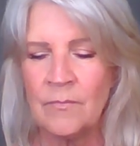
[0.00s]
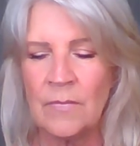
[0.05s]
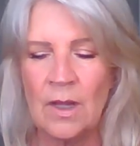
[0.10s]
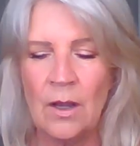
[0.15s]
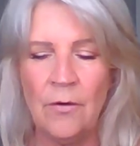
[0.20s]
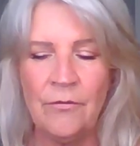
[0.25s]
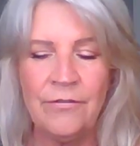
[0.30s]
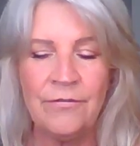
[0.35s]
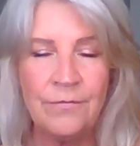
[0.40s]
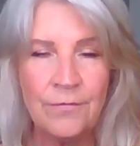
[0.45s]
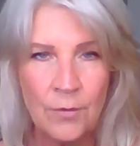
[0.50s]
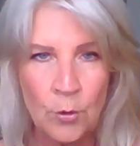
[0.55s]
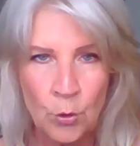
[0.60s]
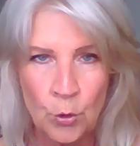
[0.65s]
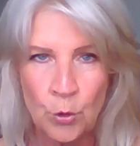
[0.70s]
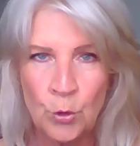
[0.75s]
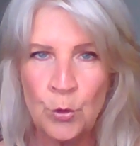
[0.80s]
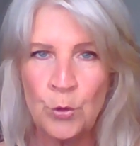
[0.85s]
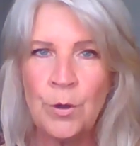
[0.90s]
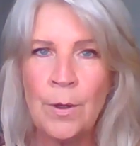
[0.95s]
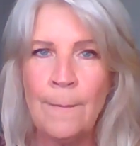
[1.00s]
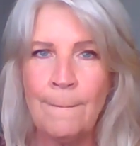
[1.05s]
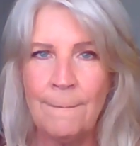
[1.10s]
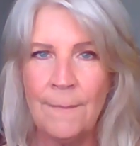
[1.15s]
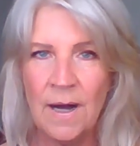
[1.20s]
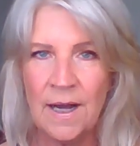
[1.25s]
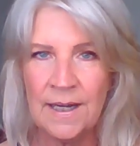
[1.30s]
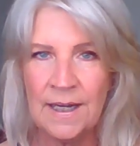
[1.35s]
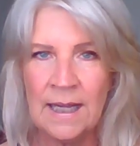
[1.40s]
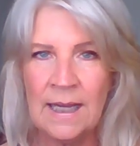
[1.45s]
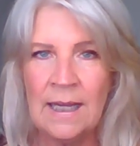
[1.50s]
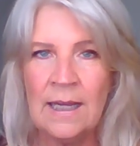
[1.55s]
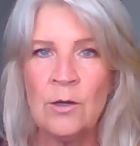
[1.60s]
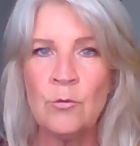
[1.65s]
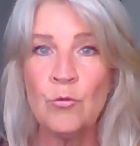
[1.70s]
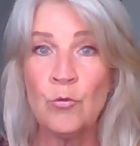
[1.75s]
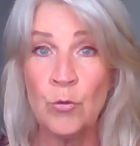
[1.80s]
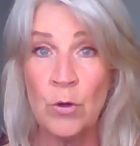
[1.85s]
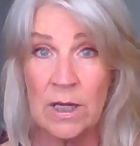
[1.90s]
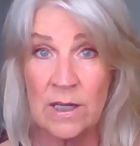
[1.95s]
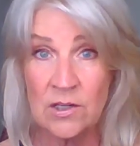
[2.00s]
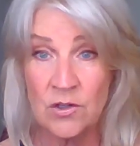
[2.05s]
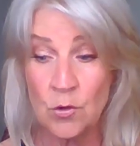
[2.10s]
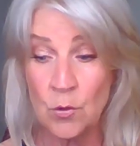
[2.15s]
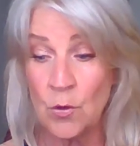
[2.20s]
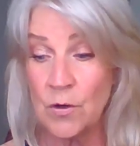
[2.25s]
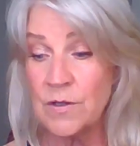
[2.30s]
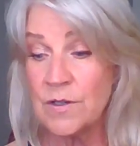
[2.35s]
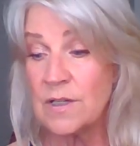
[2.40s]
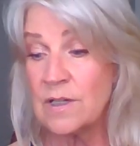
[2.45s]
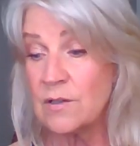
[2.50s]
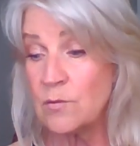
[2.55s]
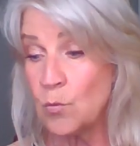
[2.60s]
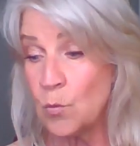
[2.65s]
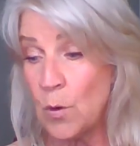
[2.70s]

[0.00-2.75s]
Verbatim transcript: you know, food, money, resources,